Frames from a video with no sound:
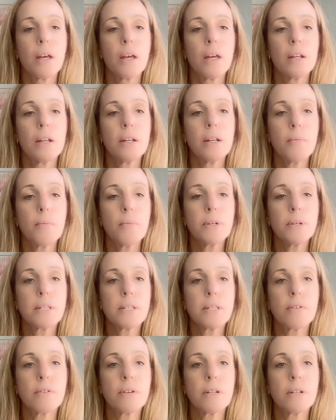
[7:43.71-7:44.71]
Number
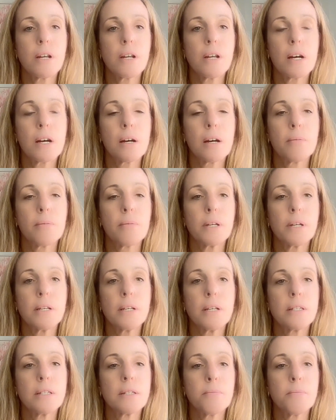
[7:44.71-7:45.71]
7
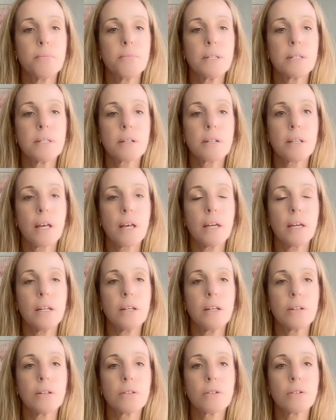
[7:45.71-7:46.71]
is
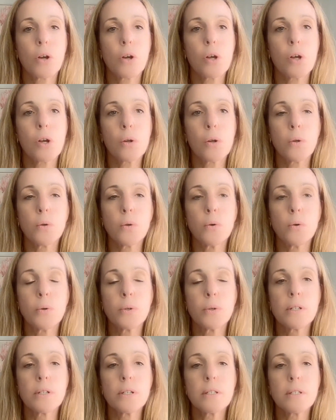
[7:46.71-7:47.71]
miscellaneous
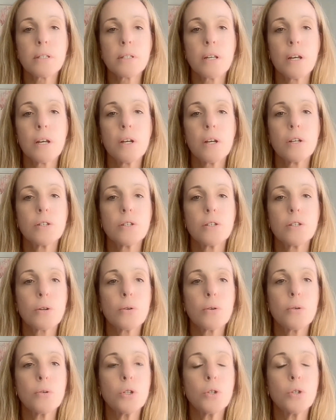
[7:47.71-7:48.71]
clauses.
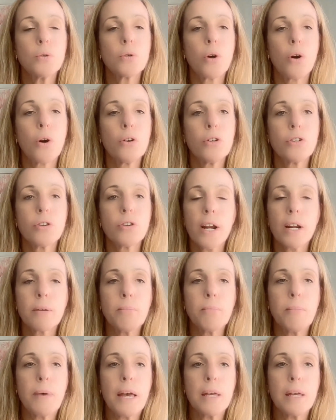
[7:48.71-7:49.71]
So your contract
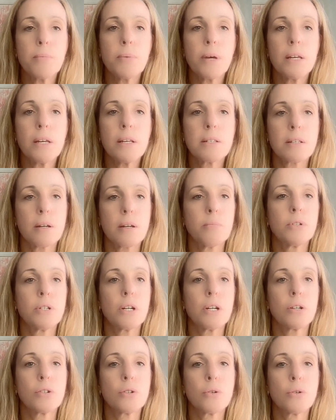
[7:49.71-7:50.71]
may be
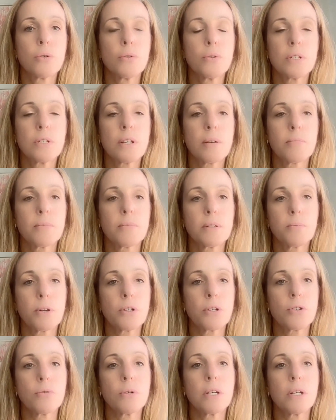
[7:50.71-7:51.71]
subject to some
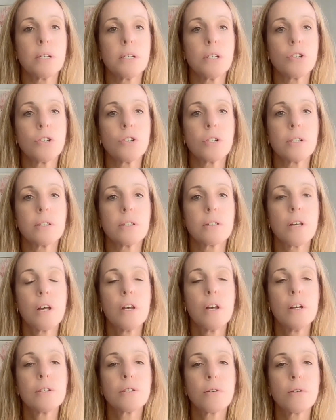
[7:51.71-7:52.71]
special conditions.
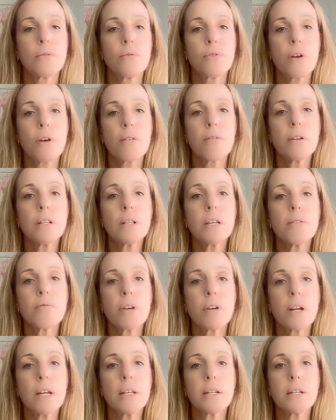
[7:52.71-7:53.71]
So thoroughly
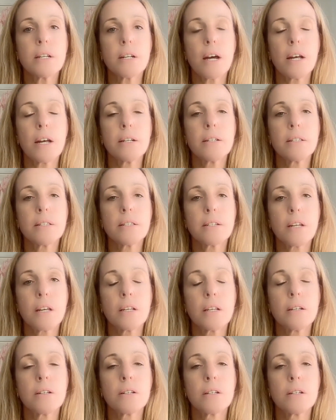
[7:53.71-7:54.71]
read and
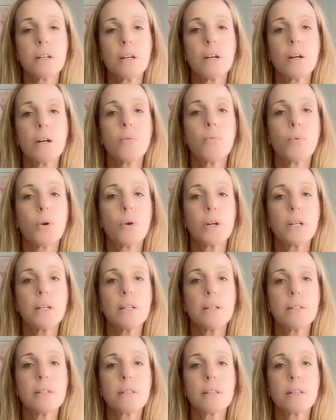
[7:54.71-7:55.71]
understand what
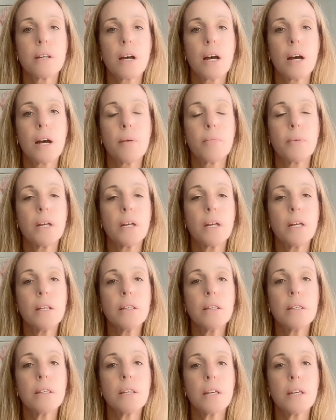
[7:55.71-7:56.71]
is
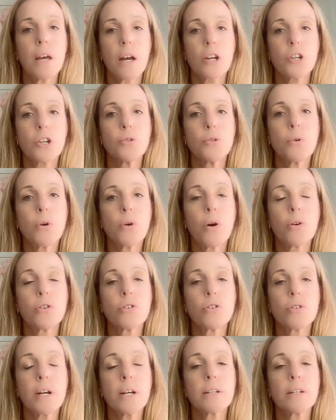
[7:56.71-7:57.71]
in the actual
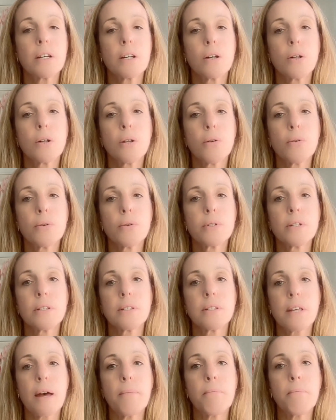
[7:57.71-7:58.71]
contract and
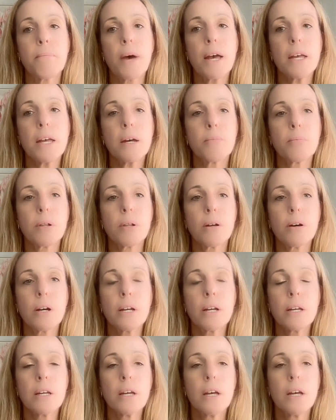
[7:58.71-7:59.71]
clauses that may
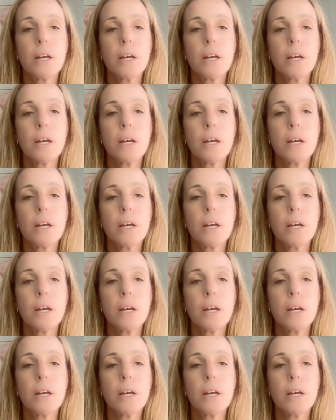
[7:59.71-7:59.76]
apply.